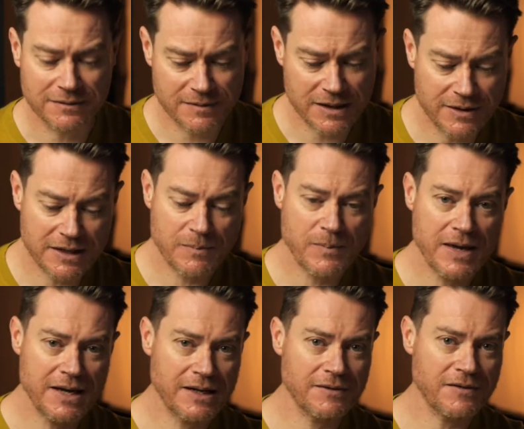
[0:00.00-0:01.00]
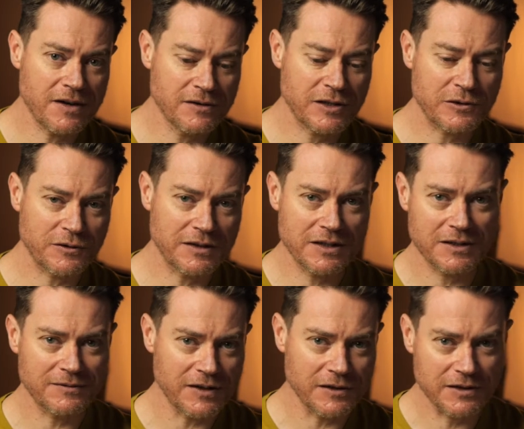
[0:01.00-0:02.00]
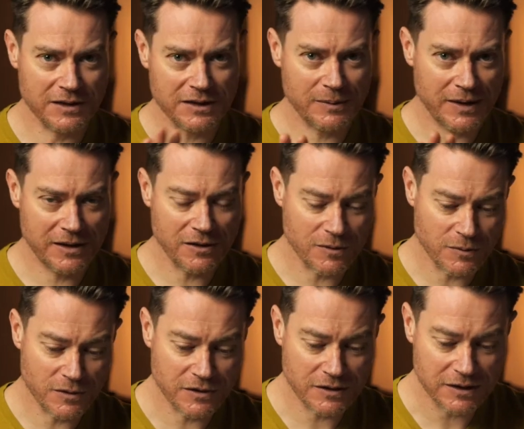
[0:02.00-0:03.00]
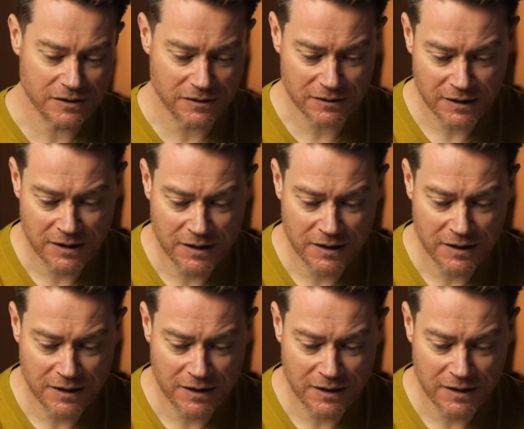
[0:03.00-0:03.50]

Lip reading: So it can be an advantage or a disadvantage depending on what you're going to do